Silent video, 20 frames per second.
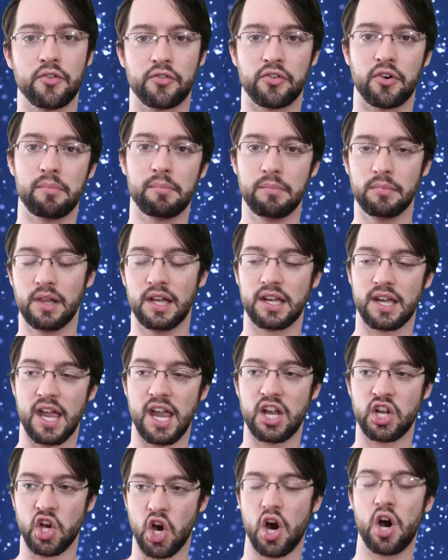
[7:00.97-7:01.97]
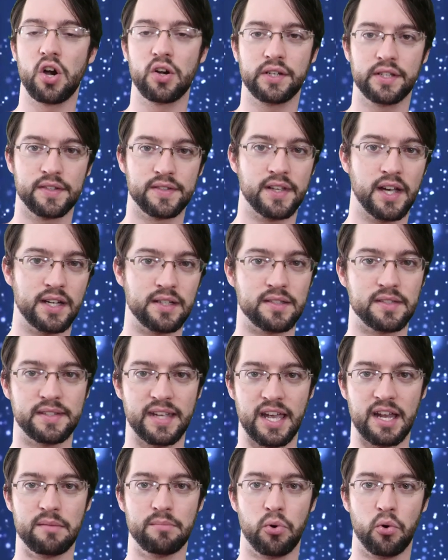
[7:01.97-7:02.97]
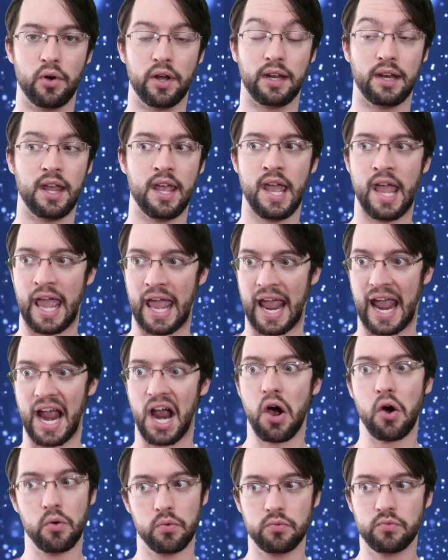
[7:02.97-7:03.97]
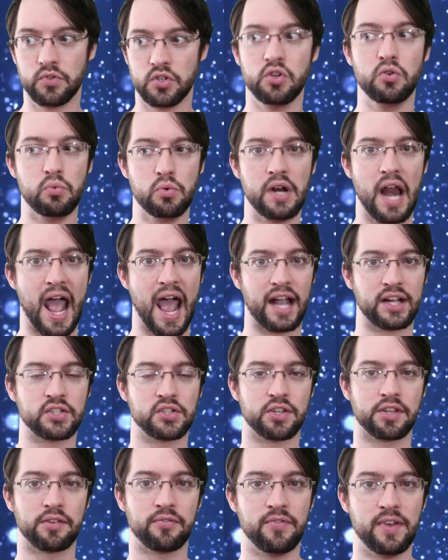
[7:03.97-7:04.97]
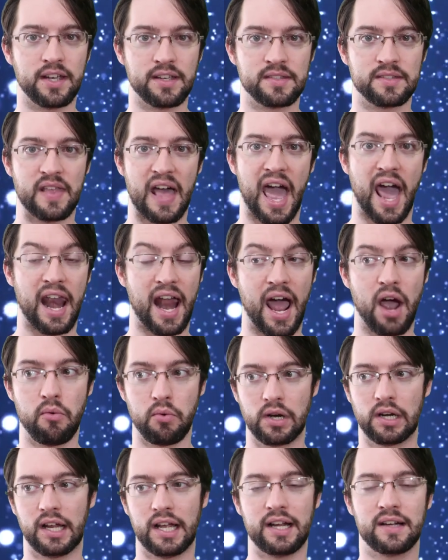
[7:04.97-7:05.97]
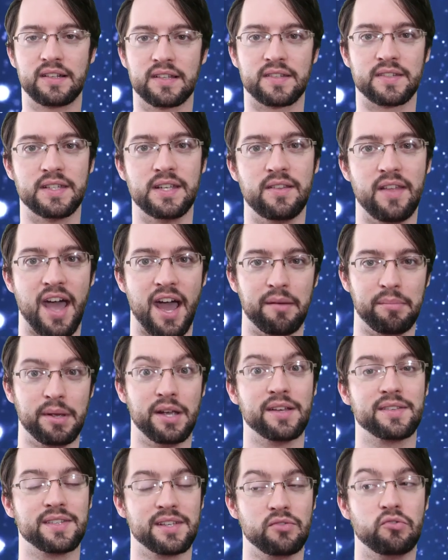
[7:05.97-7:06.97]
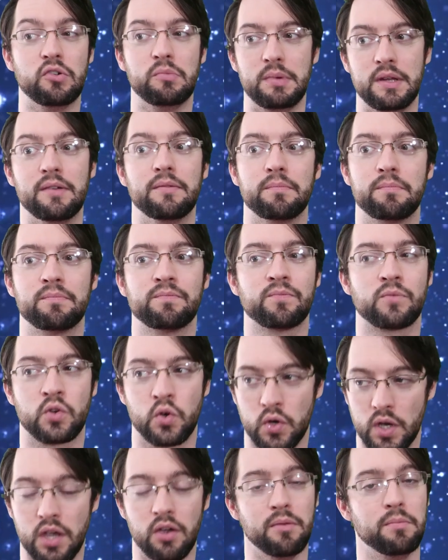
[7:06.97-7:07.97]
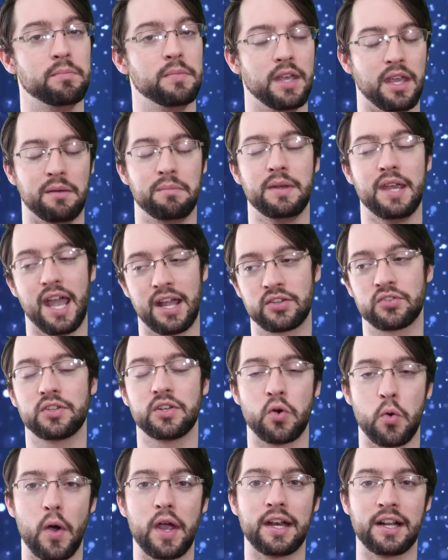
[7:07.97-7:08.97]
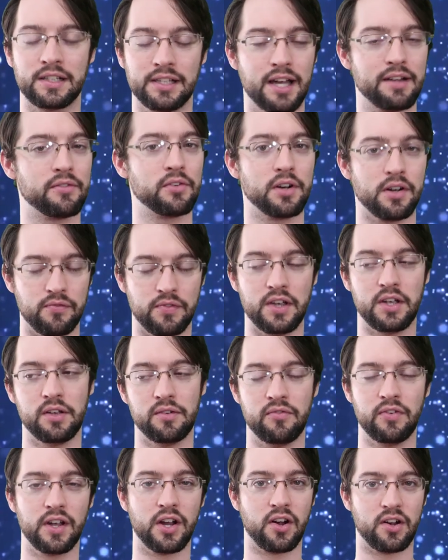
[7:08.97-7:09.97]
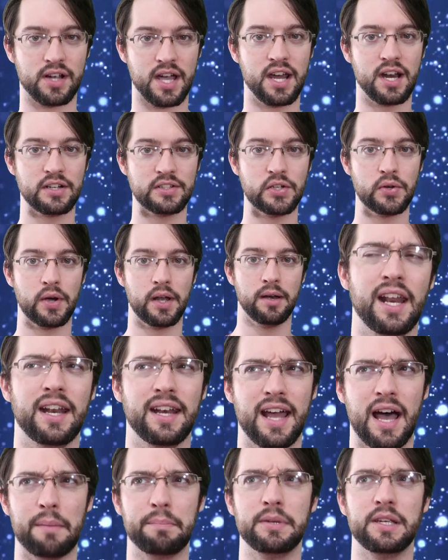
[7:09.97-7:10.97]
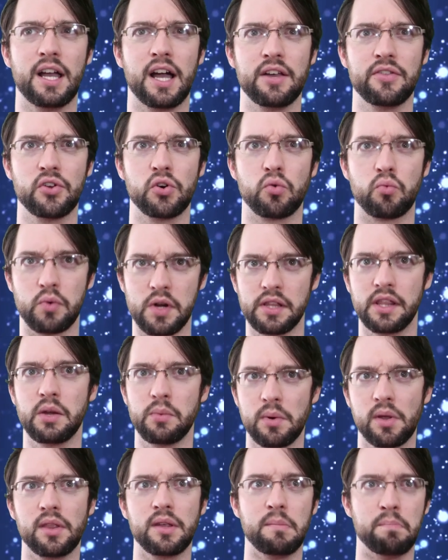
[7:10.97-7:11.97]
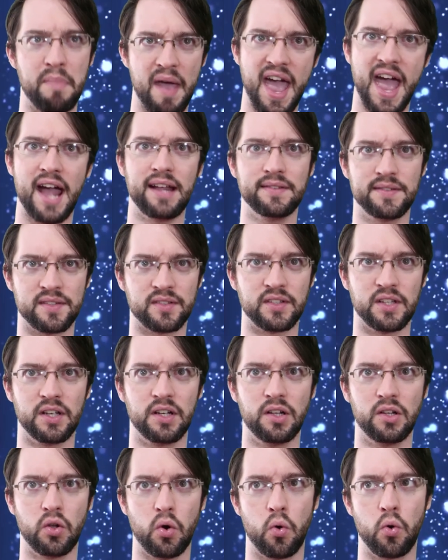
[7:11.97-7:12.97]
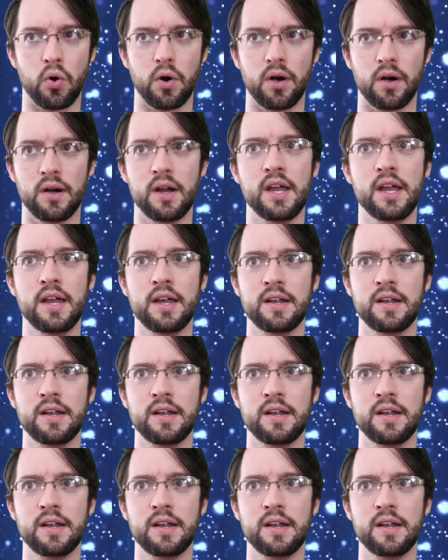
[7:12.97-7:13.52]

from like a card design standpoint how you would actually fix that. I would like to see that because it would be it, it'd be actually quite clever if they could figure out how to do it and it not be either really, really bad still or